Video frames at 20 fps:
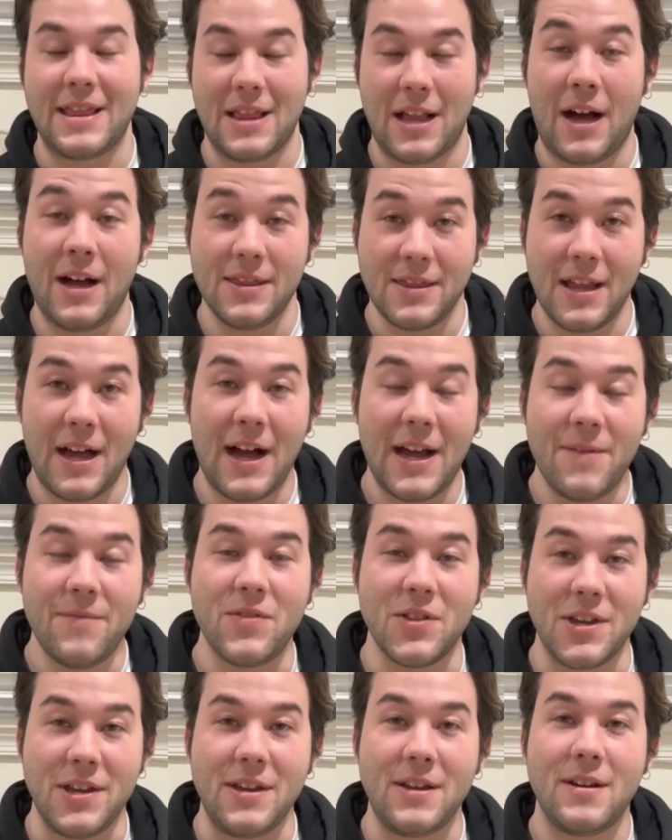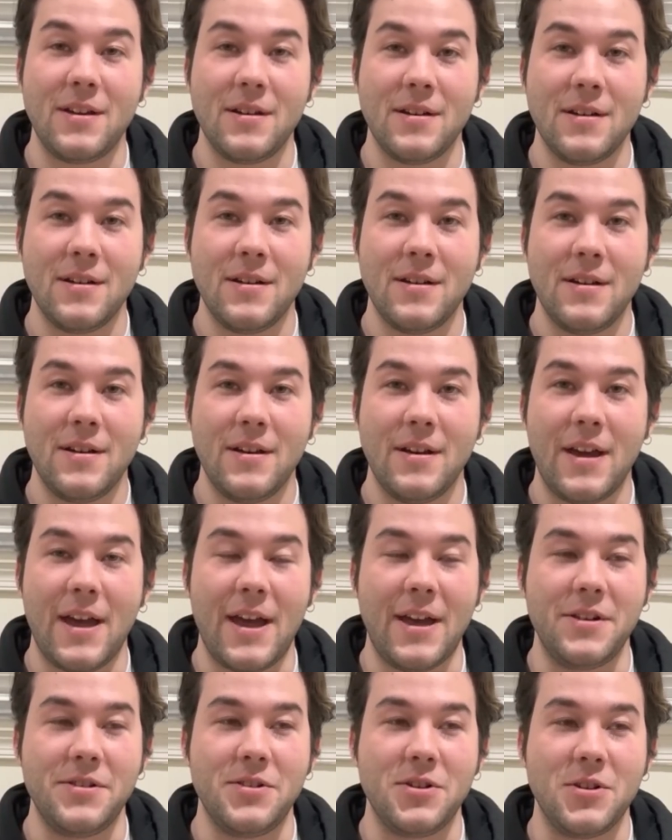on Live Leak,
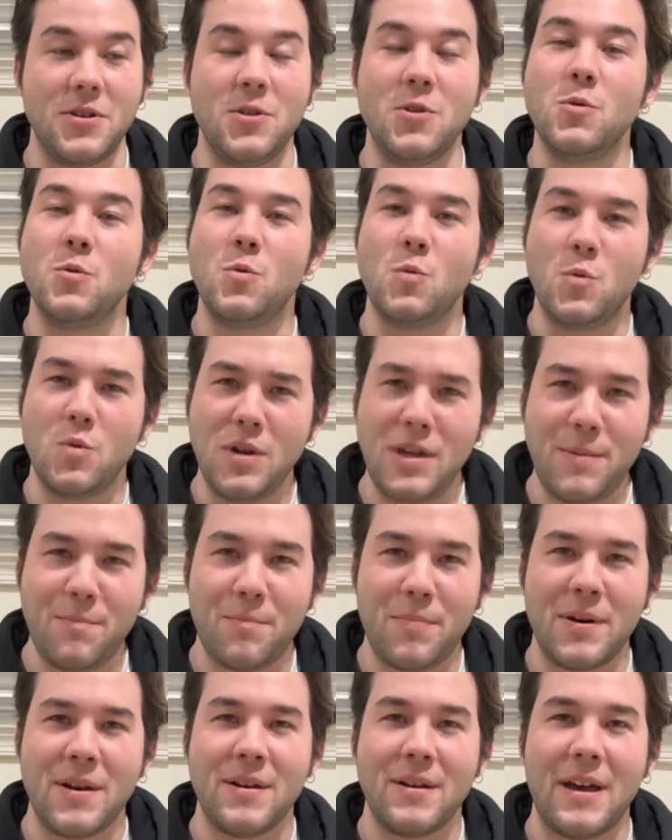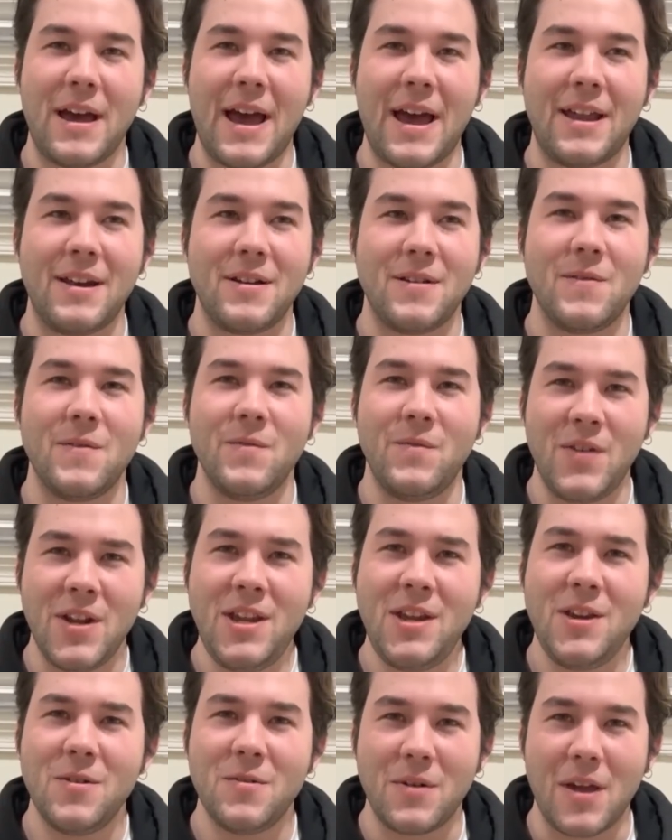and you weep at
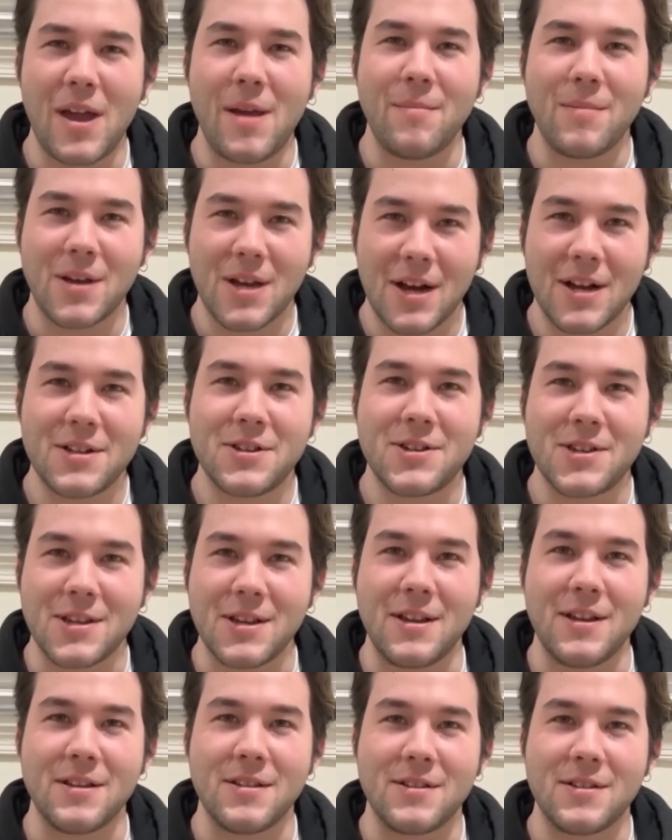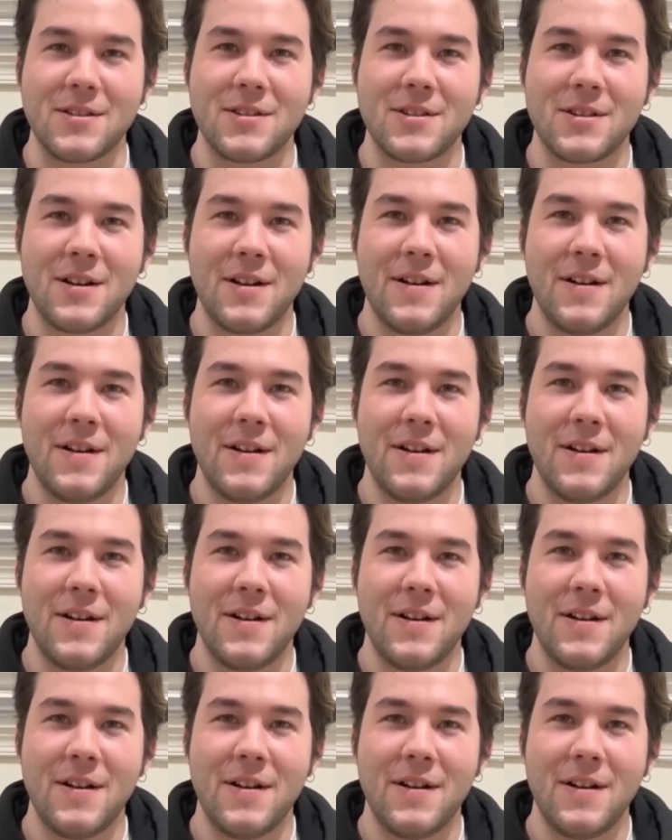video game cutscenes.